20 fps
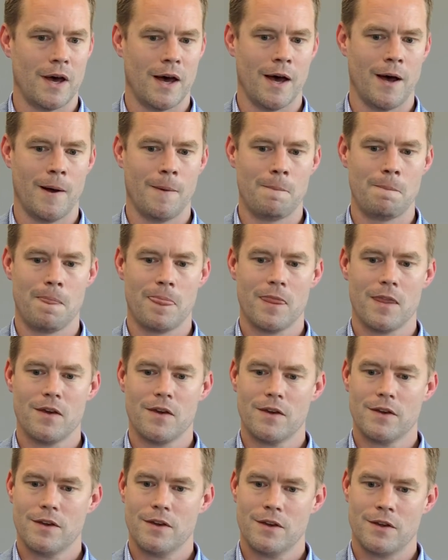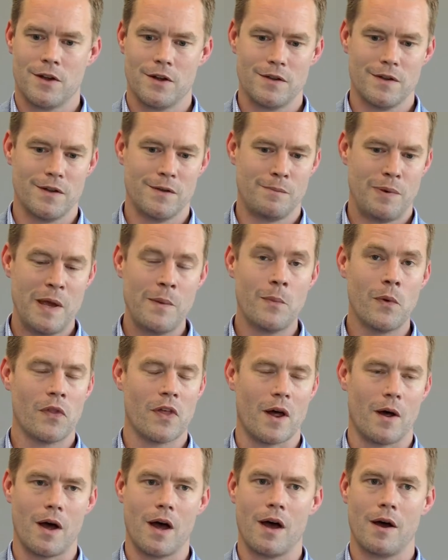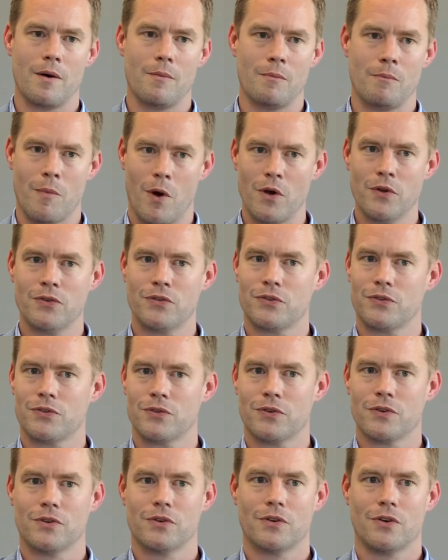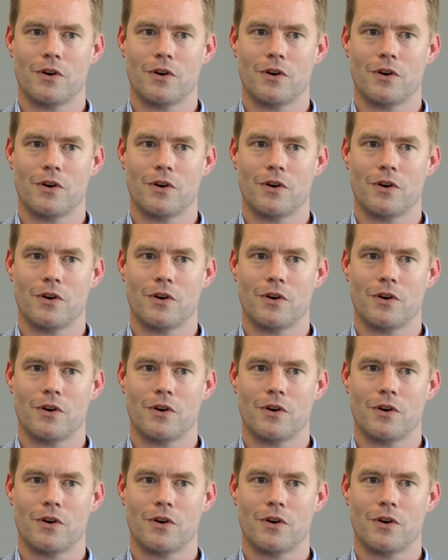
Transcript: Um, you know, the people that most